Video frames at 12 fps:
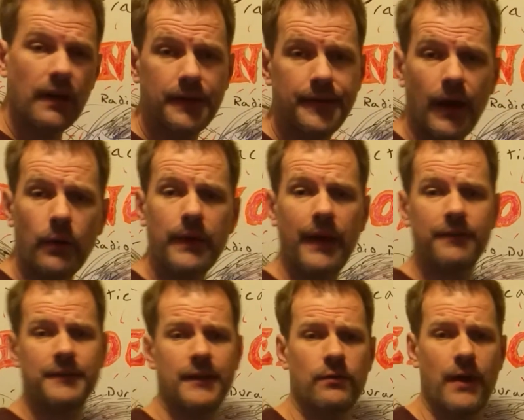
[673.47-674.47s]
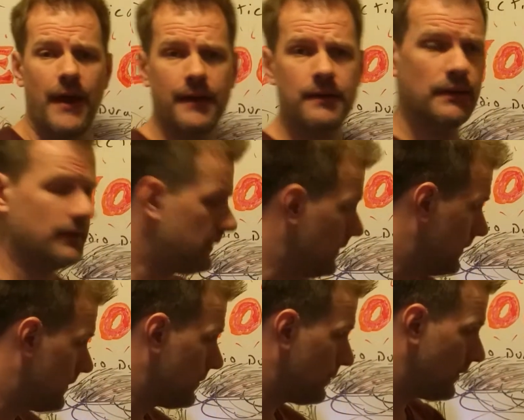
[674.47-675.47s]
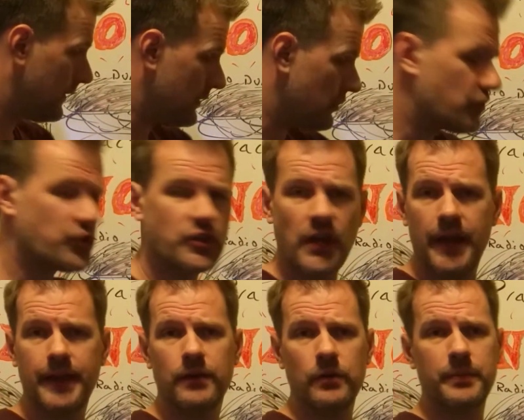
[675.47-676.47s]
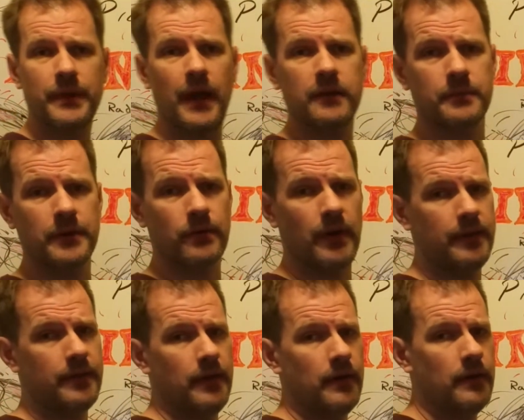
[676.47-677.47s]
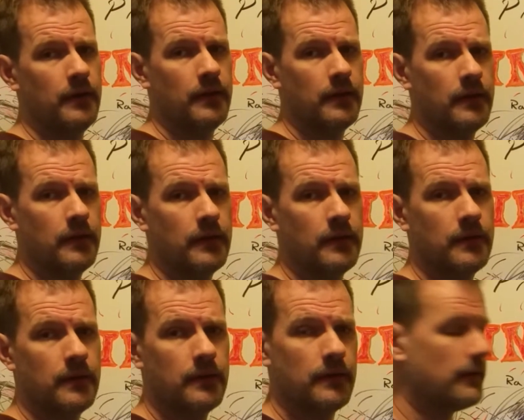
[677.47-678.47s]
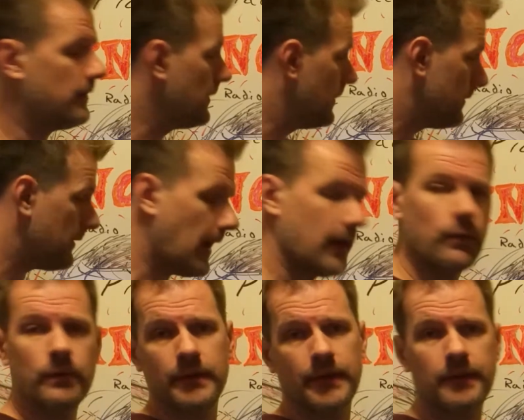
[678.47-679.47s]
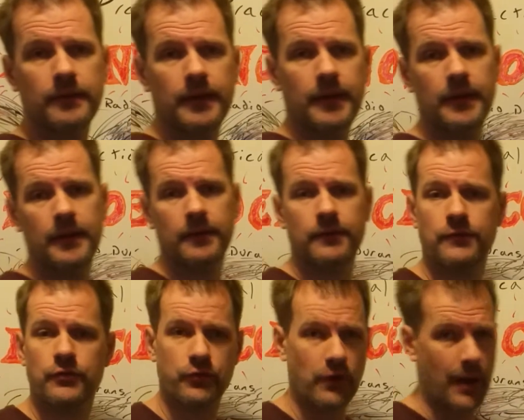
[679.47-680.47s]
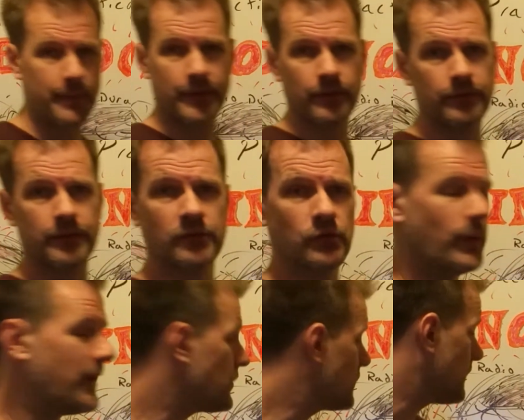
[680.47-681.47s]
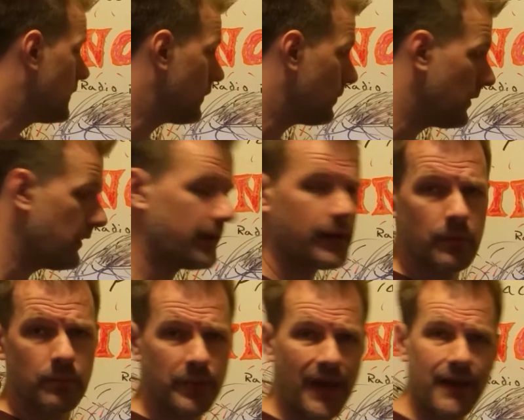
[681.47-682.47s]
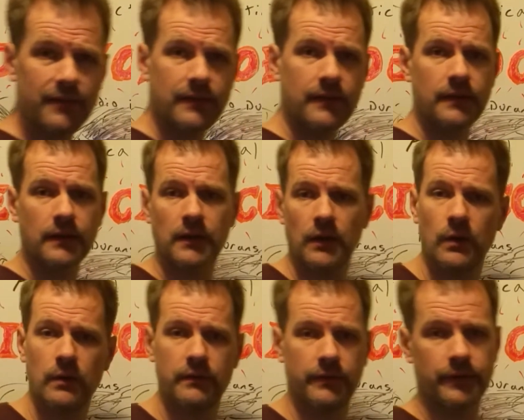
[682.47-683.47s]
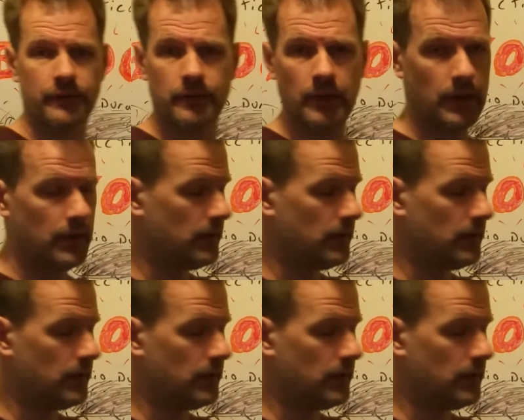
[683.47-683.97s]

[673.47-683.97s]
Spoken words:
And now we have DRAD with his shiny new plasmid right there. Not only is he in his tropical situation here where he can bask in the glow of his